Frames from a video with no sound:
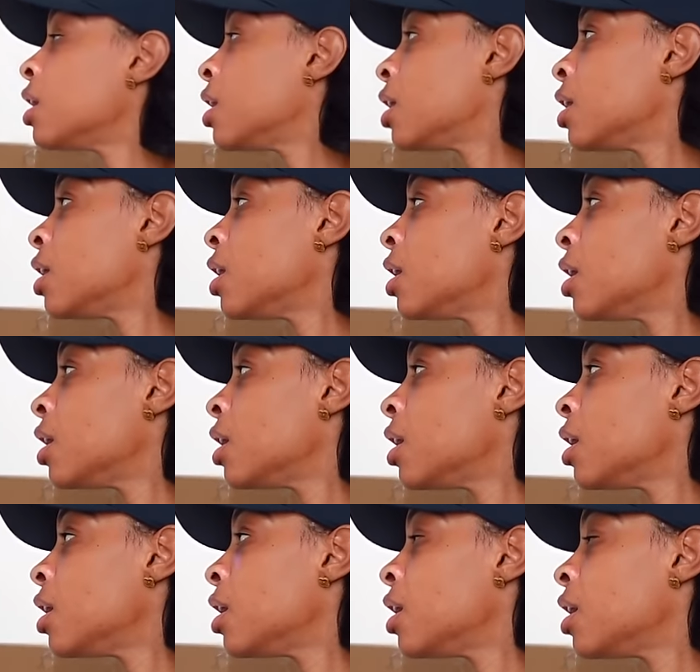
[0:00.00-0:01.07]

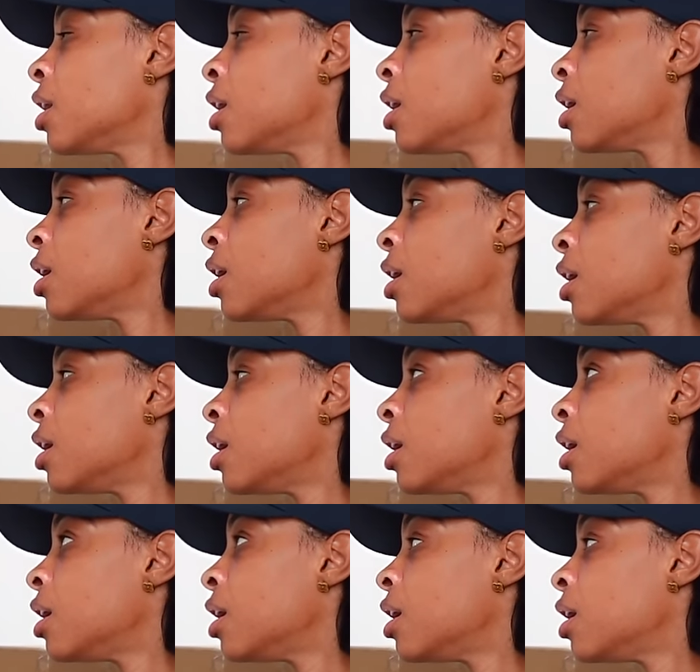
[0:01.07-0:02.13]

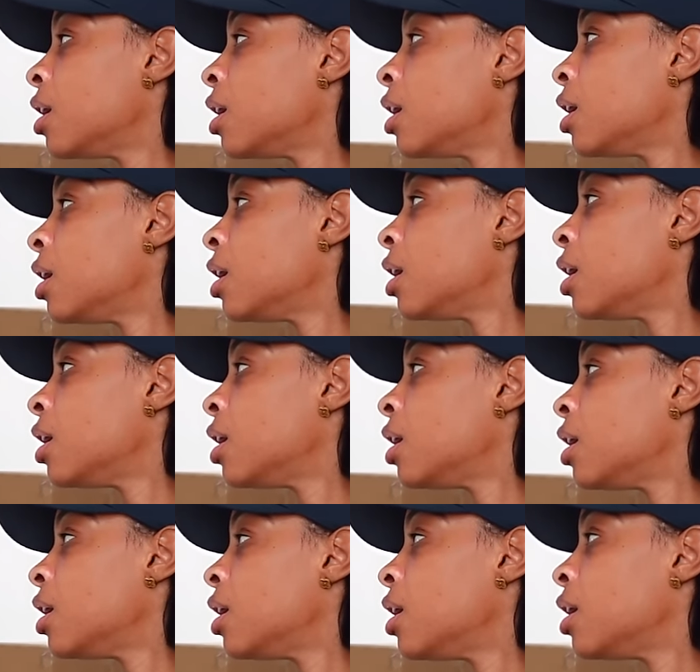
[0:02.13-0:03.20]

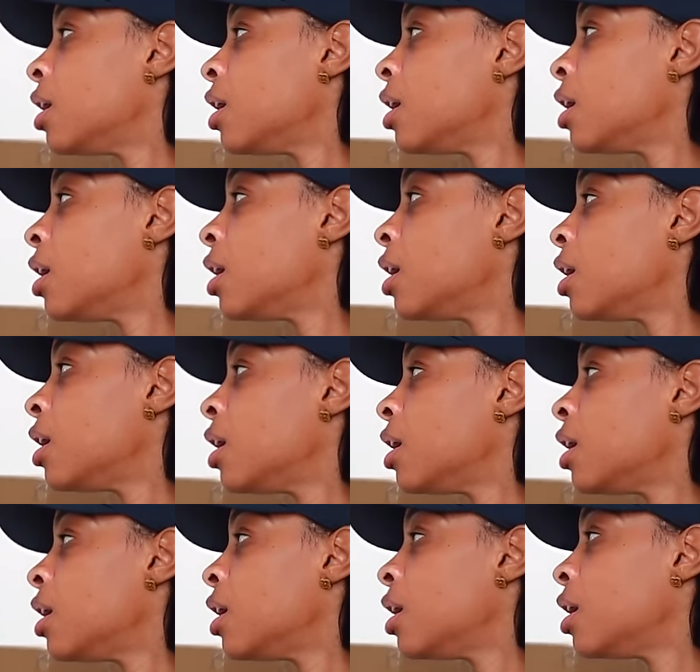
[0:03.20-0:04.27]

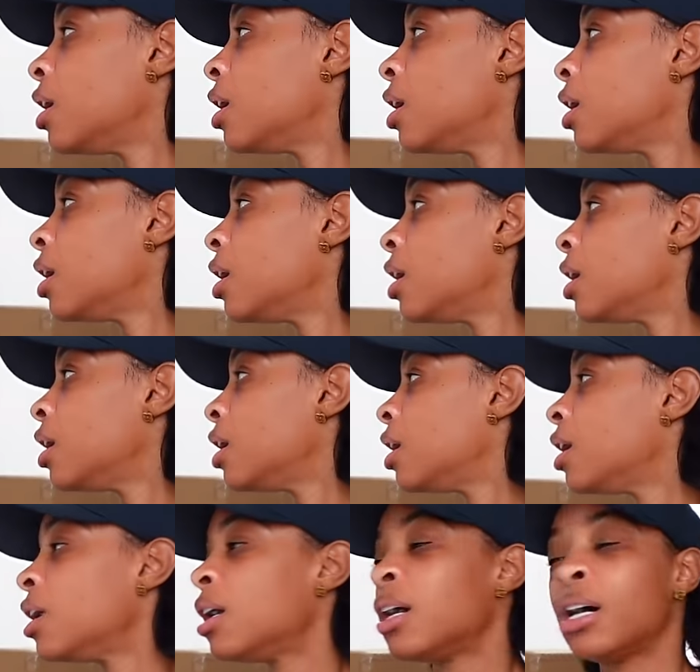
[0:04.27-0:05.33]

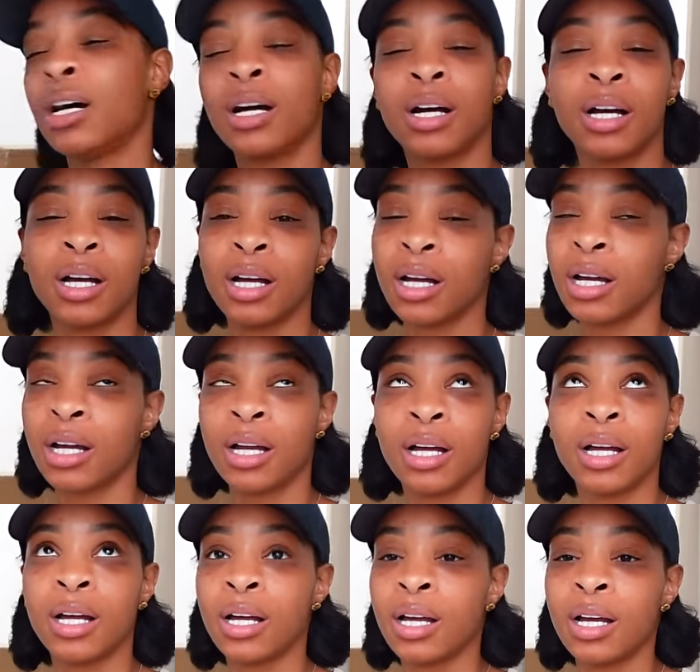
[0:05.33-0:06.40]

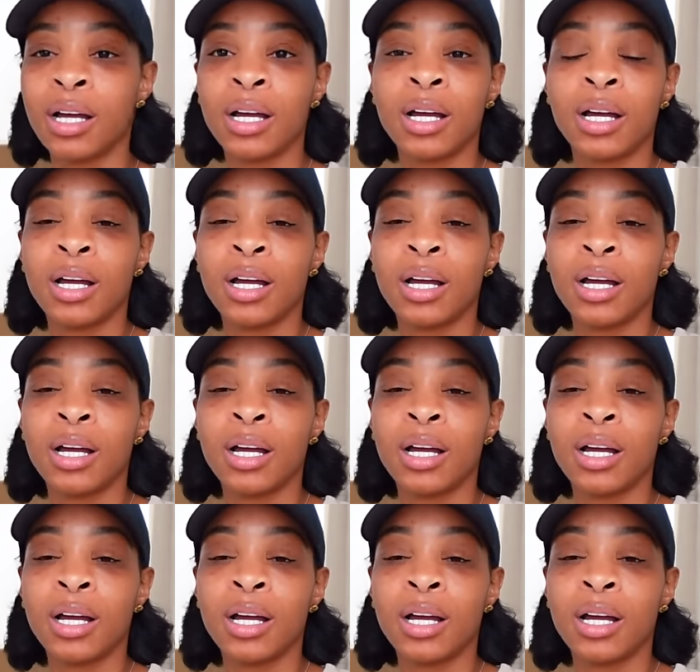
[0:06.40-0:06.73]
(no one is talking)